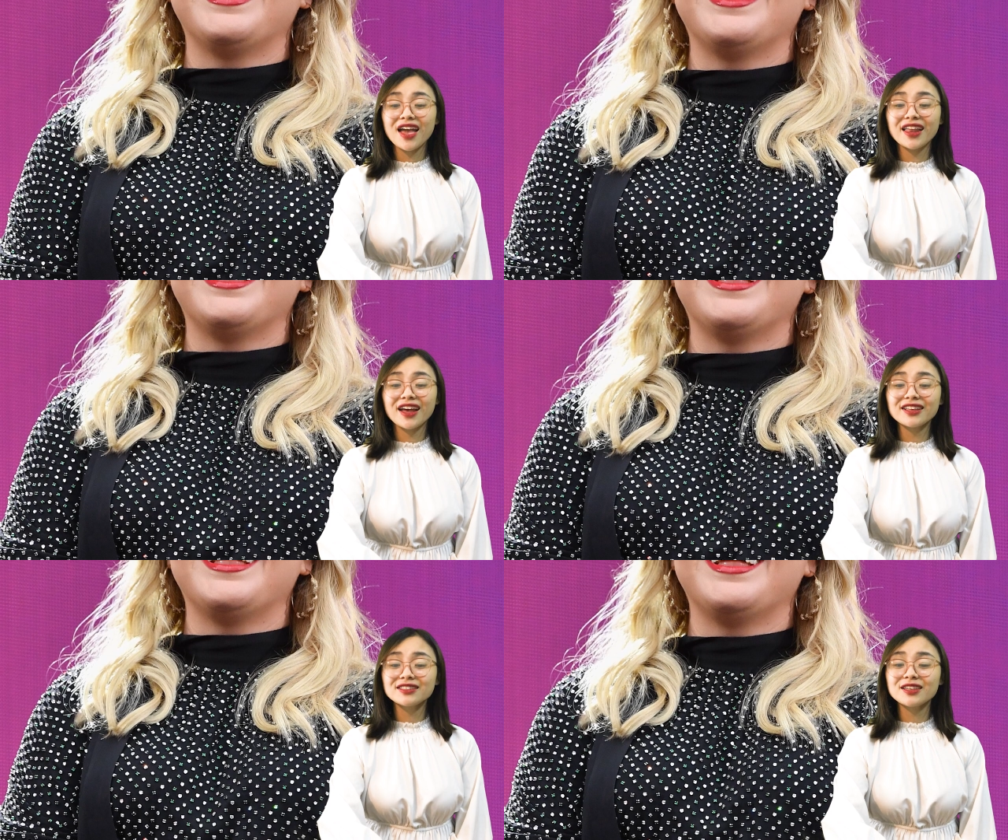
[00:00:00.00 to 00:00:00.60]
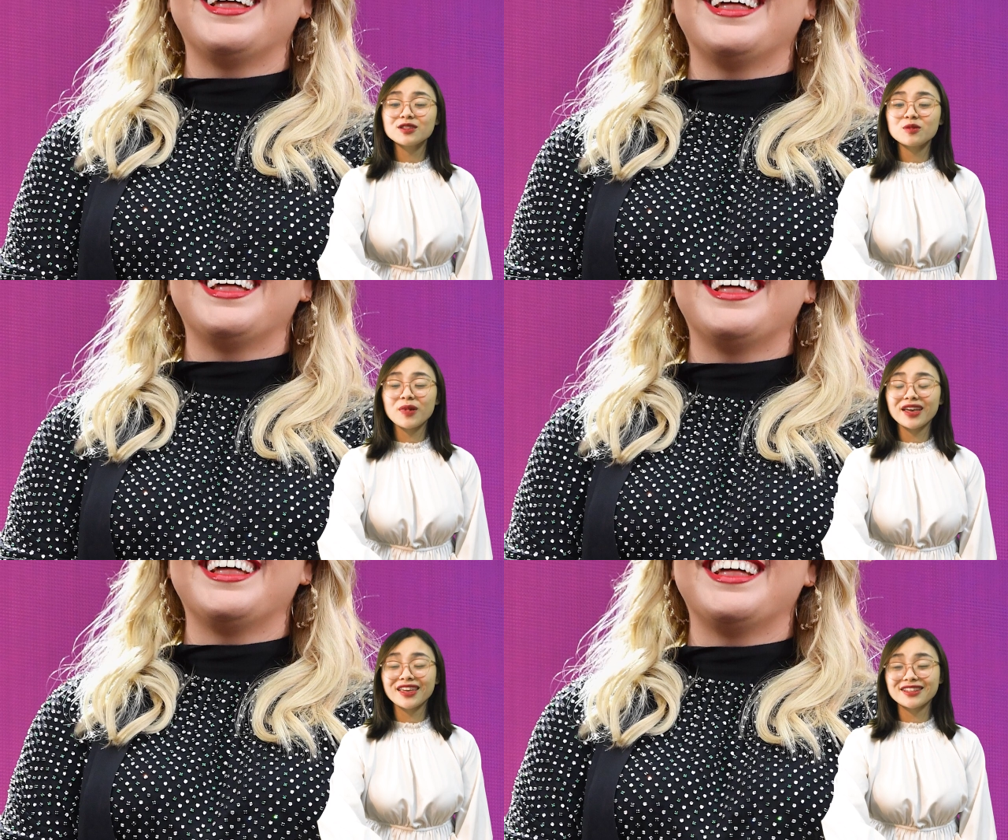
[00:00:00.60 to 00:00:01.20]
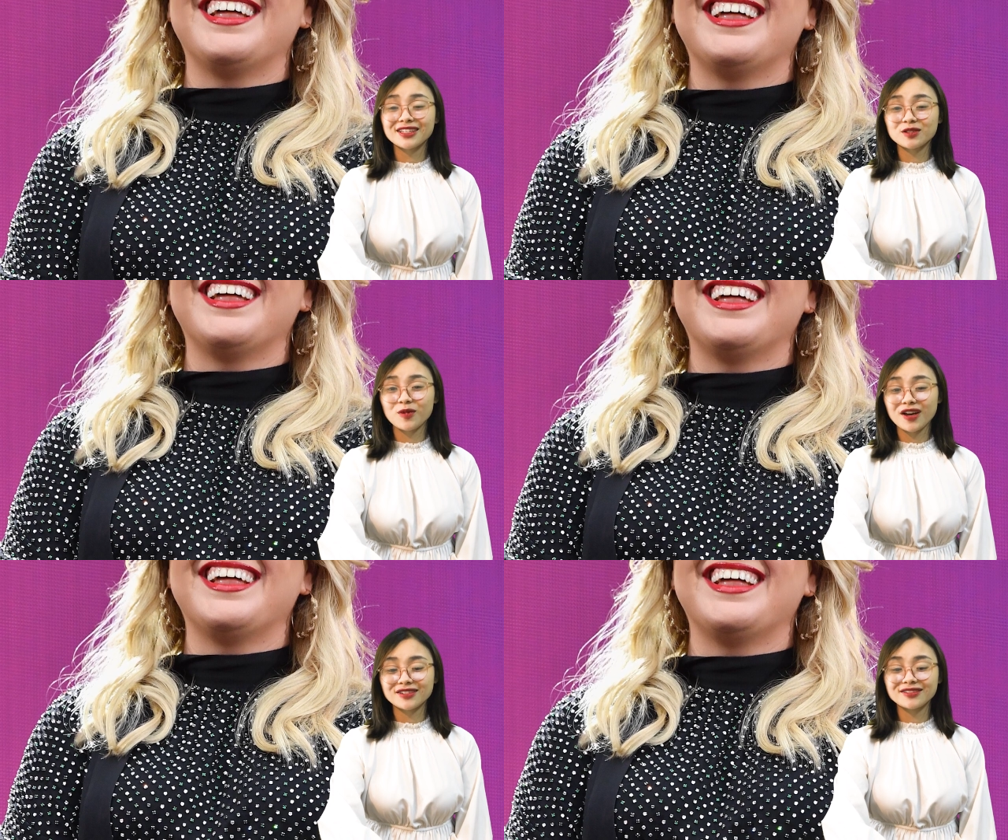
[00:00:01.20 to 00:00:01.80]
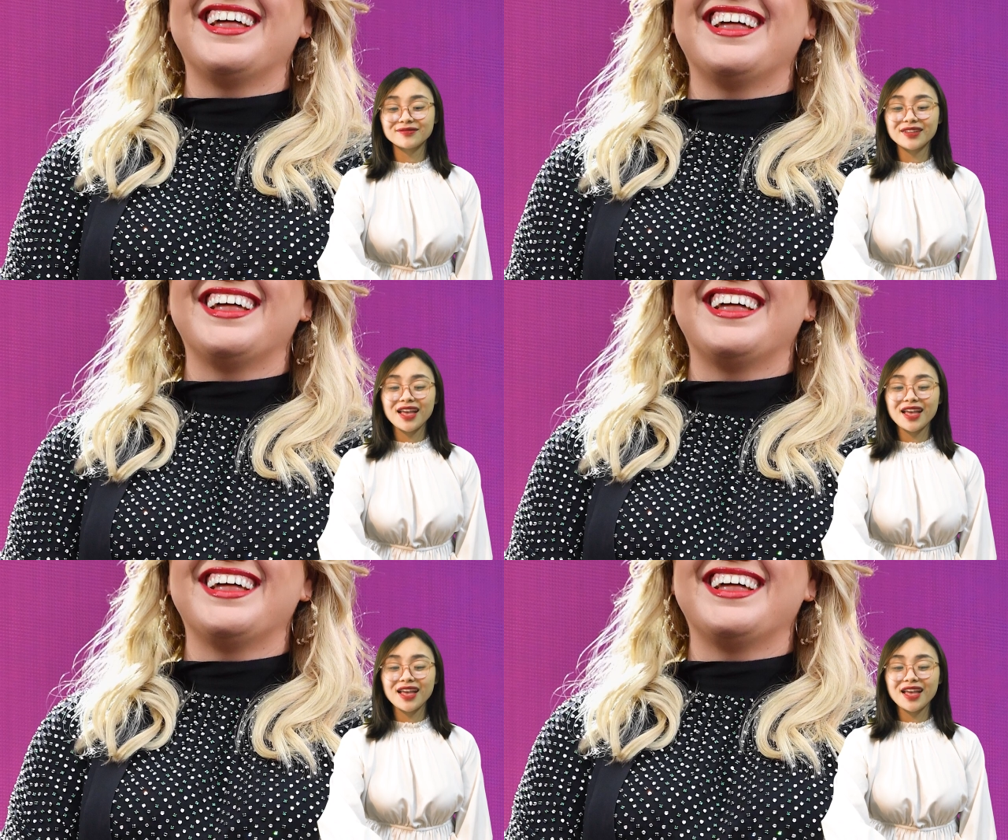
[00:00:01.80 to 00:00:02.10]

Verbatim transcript: and I sing to my kids as well.